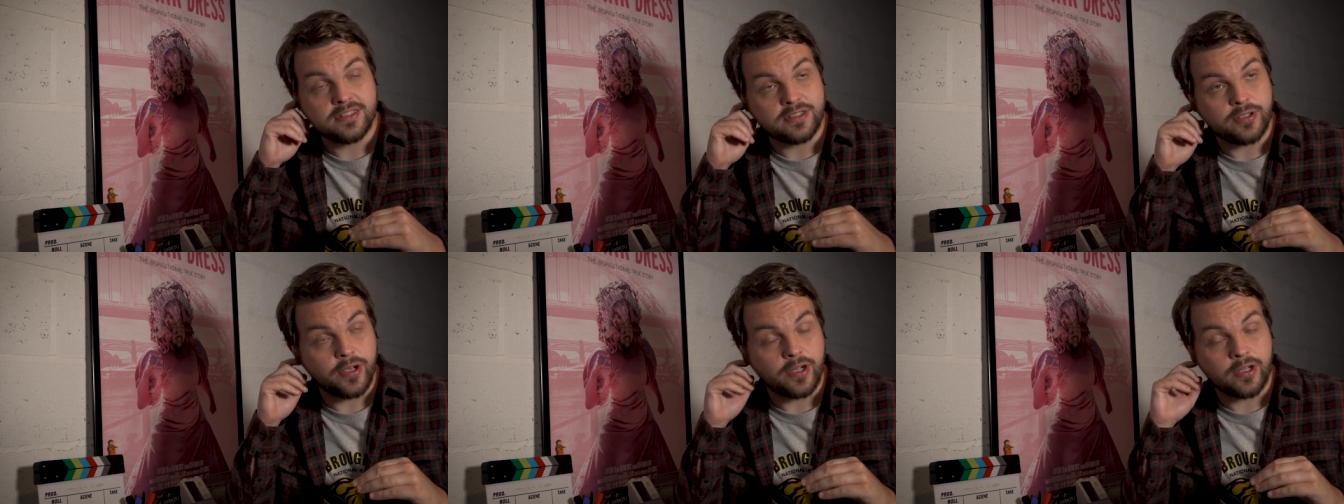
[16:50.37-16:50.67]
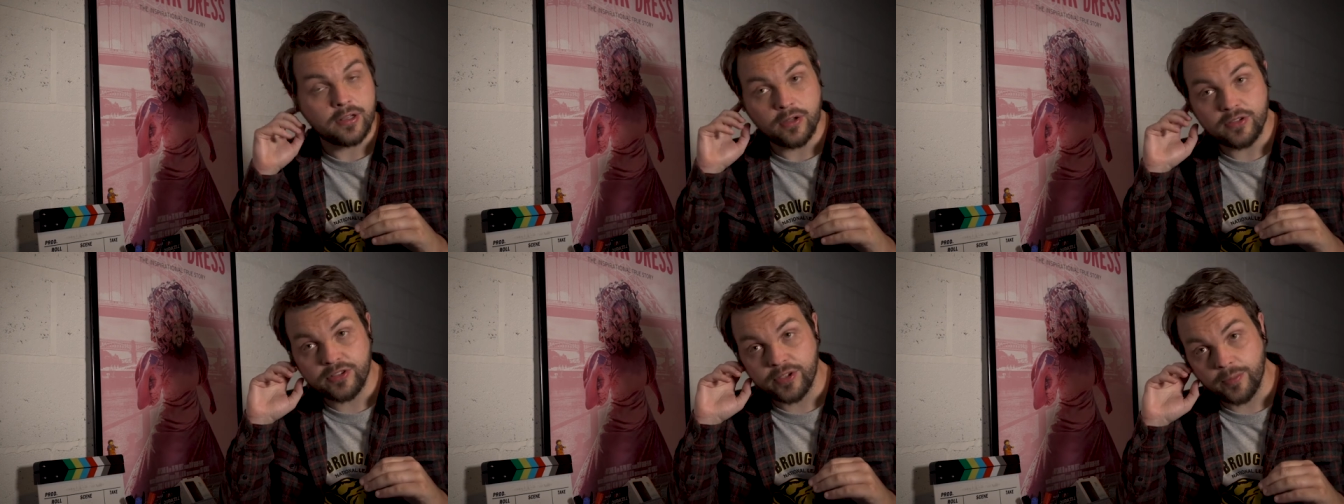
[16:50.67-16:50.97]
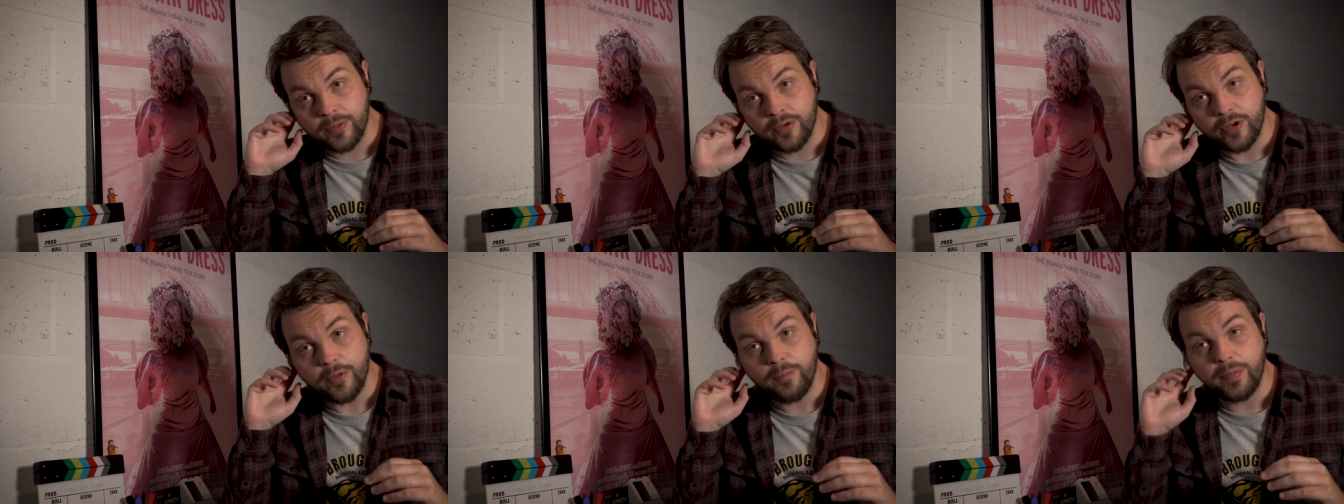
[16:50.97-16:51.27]
so a
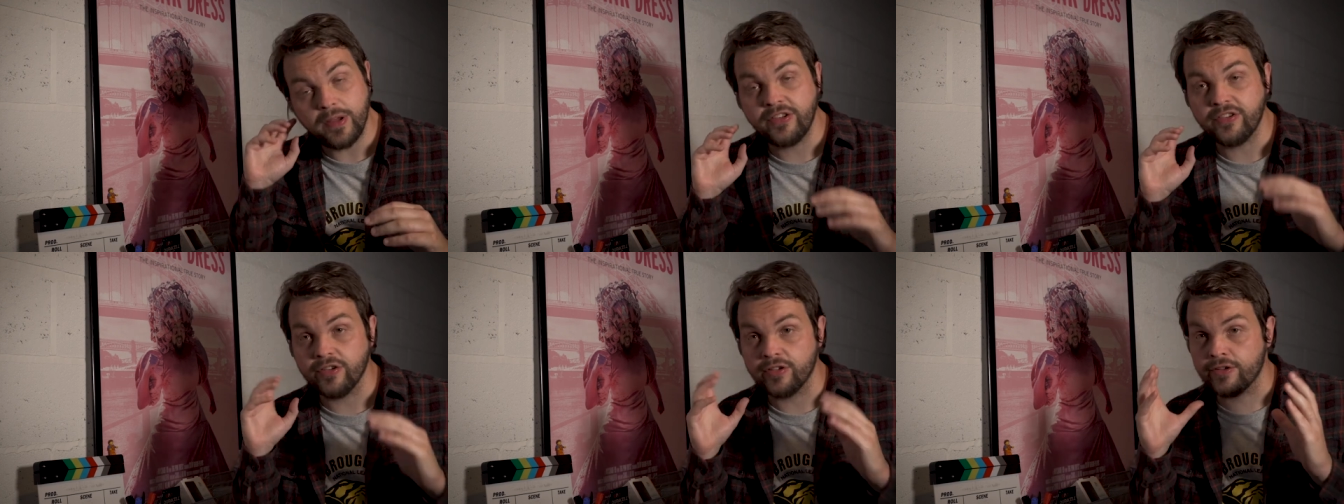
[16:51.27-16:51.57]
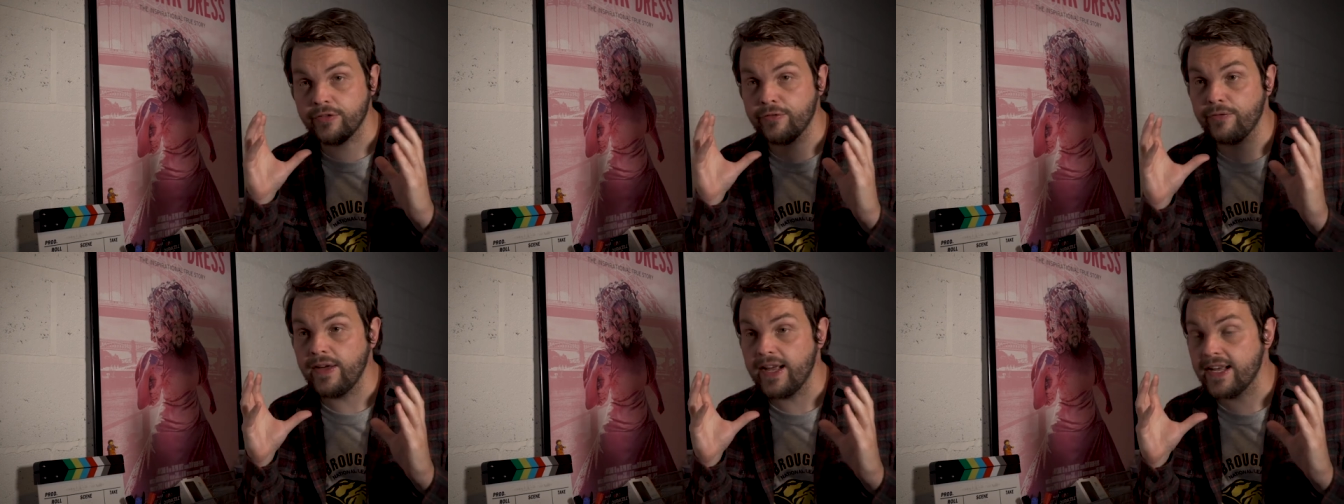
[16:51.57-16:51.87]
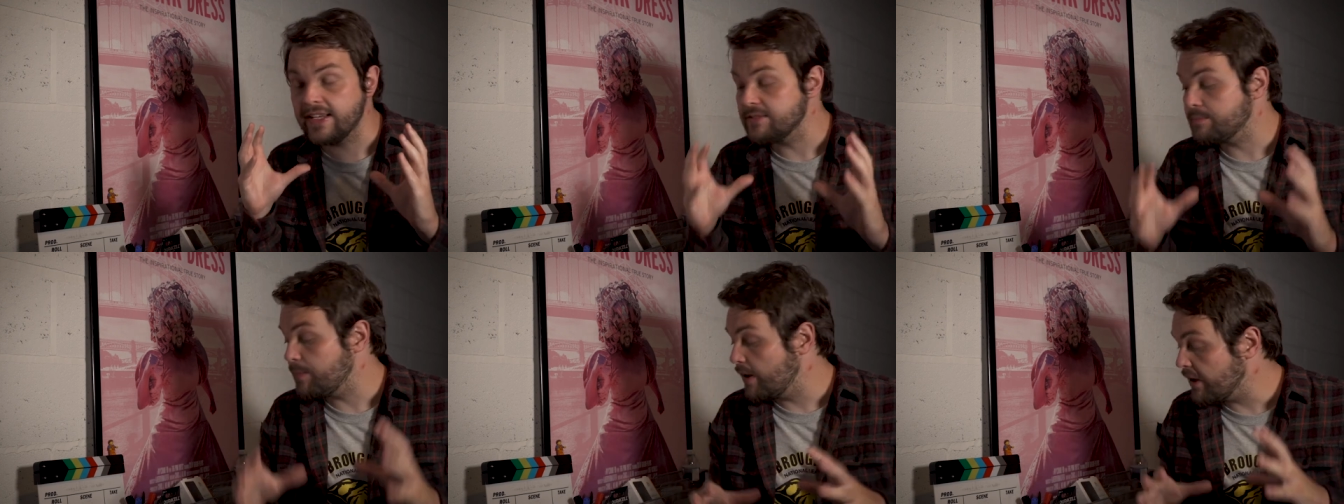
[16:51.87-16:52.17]
close-up could be just a
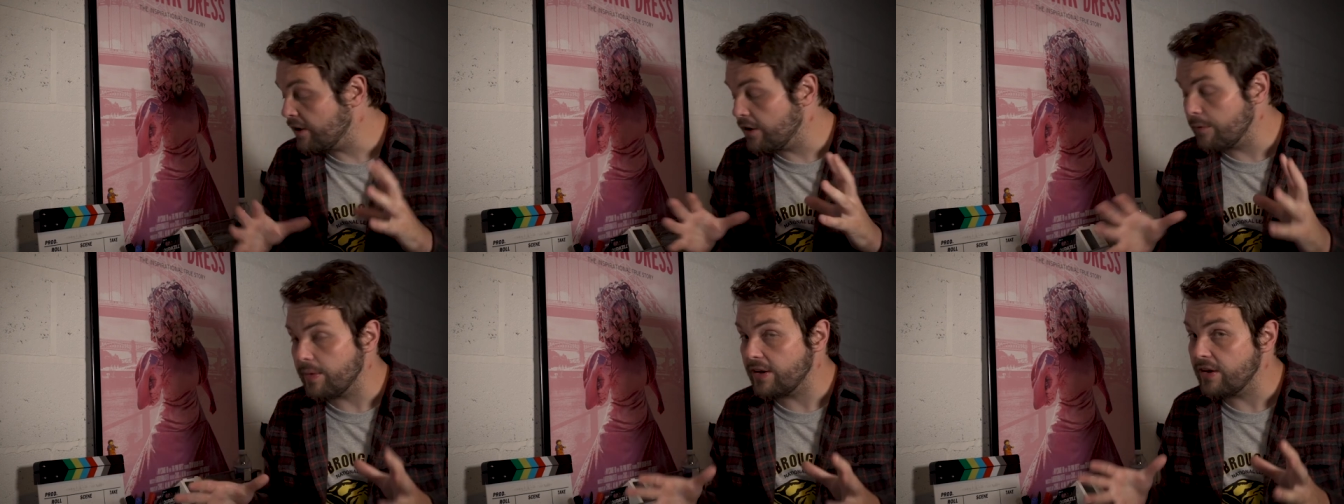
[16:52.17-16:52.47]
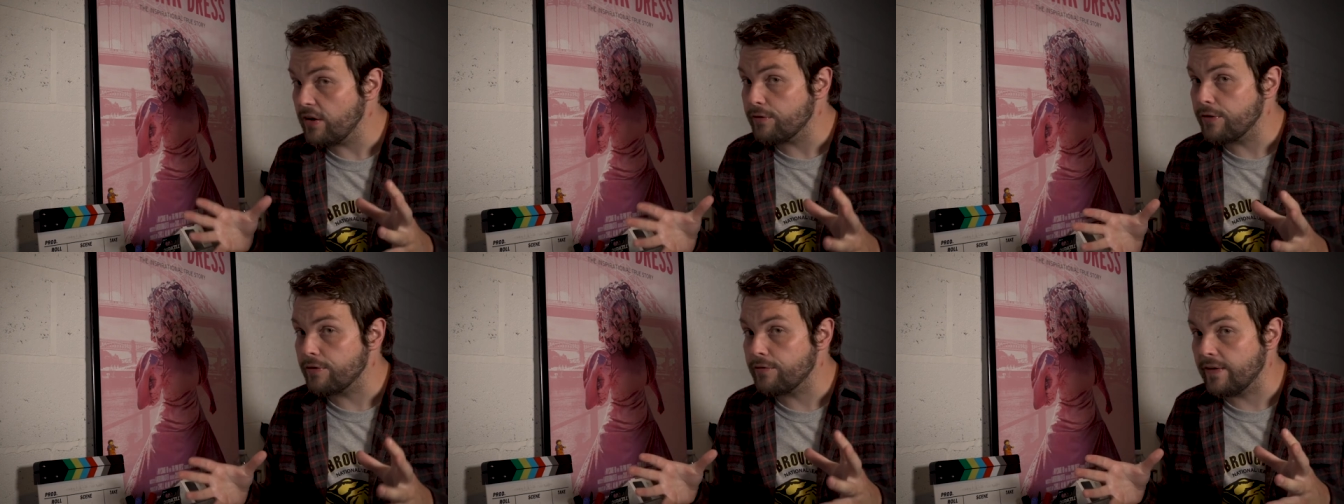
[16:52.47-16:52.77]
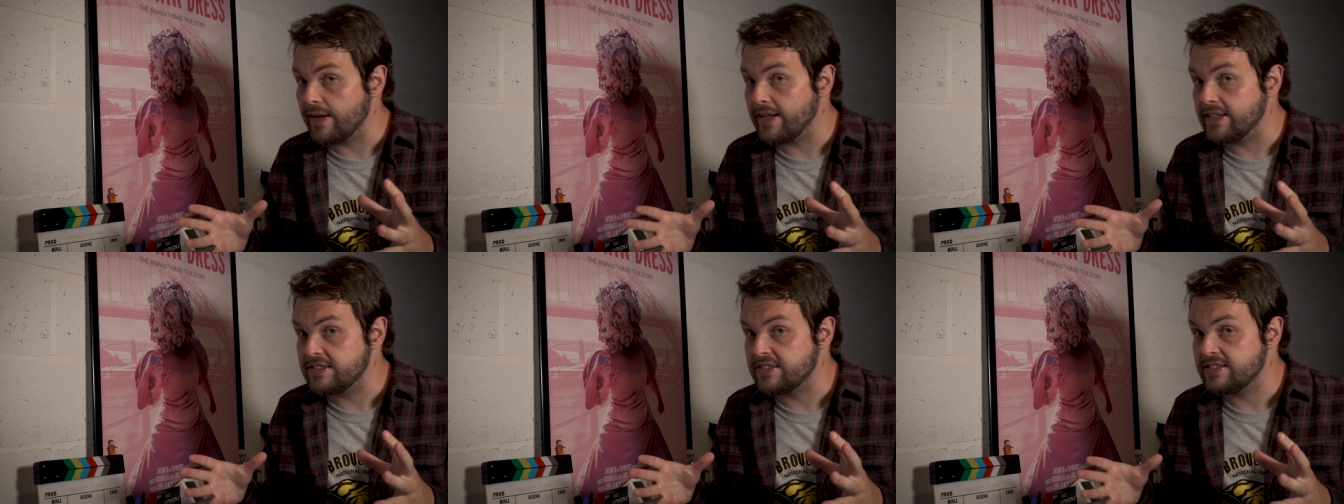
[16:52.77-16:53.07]
face, but it could be other
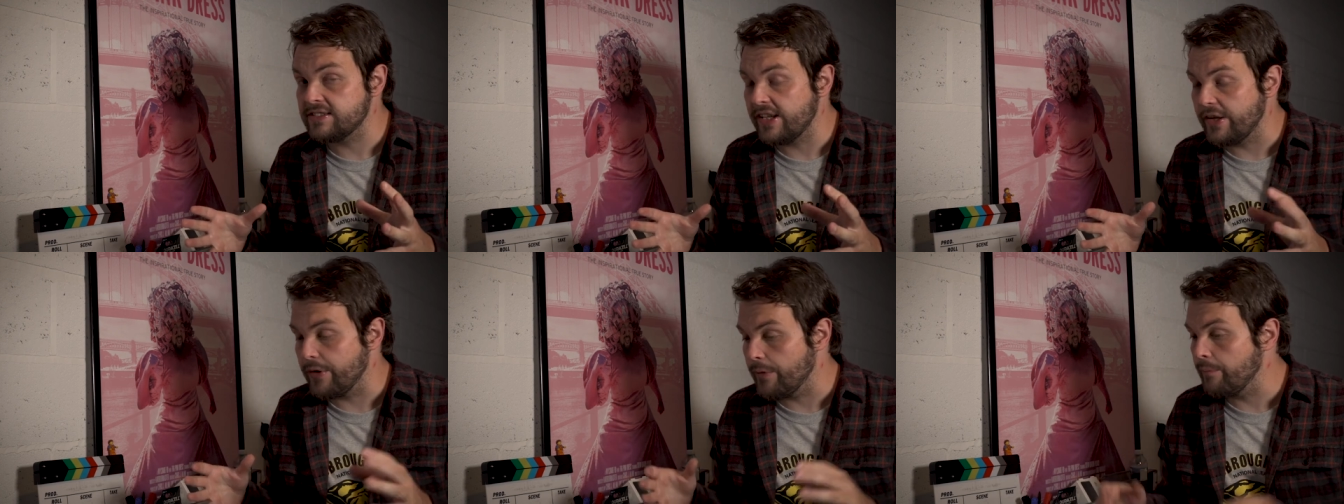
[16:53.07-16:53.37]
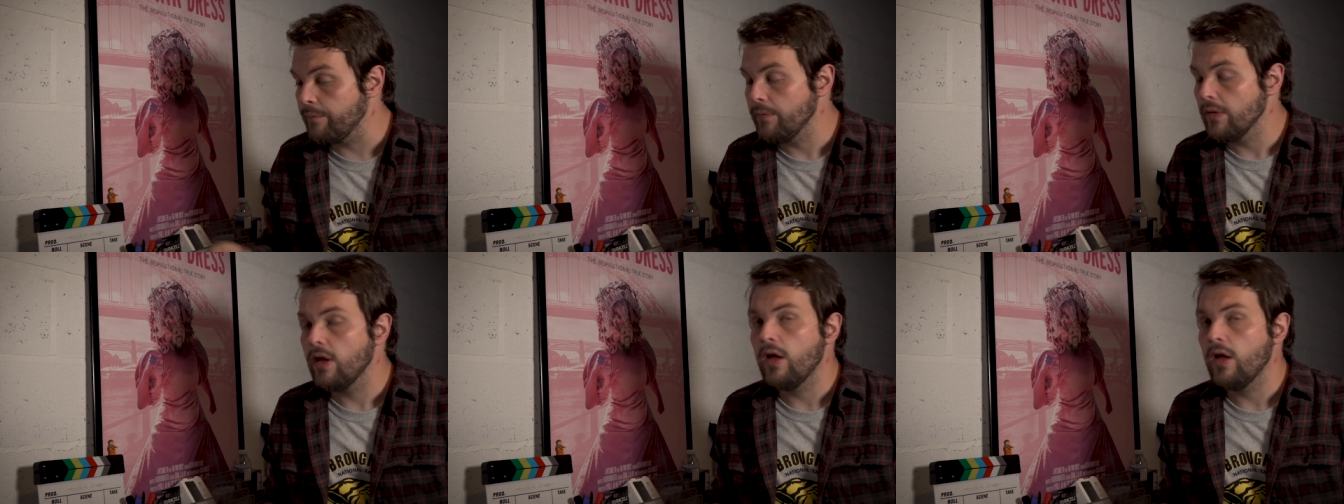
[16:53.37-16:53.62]
things too.